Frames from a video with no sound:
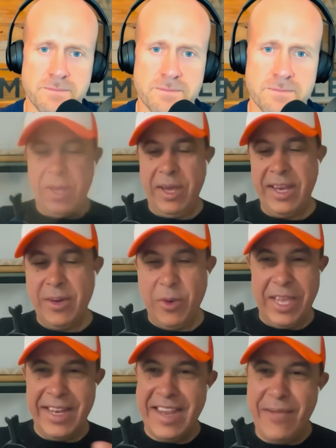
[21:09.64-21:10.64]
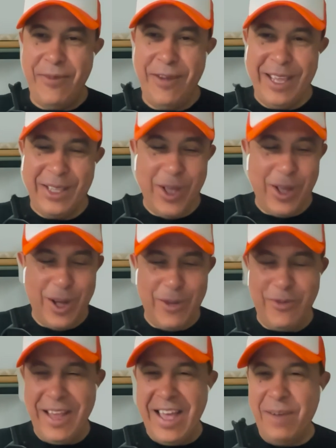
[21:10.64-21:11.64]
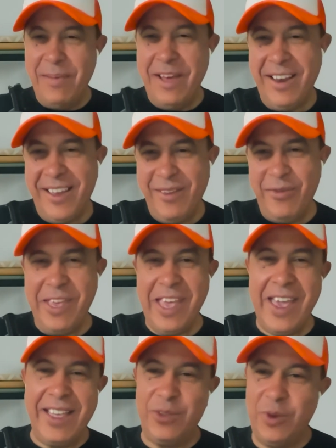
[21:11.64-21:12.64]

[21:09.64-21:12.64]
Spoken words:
We can definitely talk offline about VAs.